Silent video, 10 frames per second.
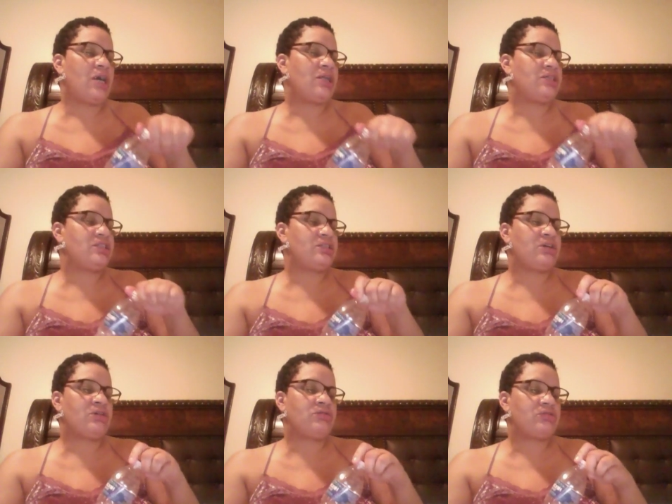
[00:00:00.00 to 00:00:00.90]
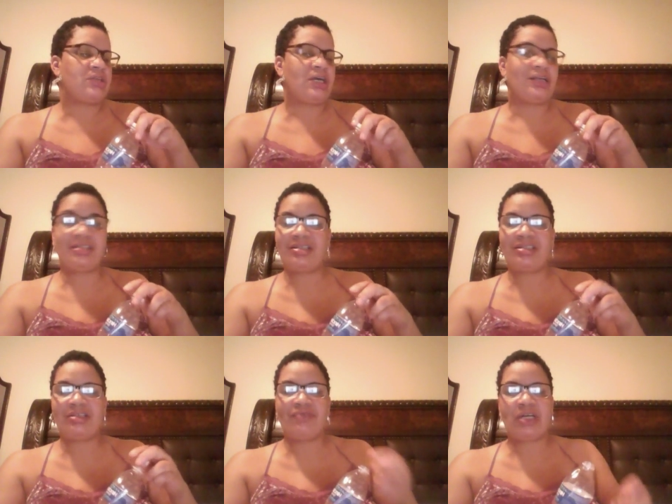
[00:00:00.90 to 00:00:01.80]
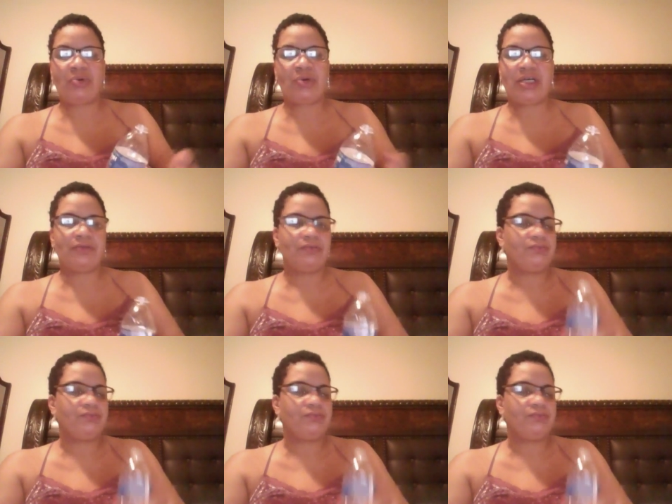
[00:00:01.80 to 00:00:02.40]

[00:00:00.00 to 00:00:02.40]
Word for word: I just don't digest it very well.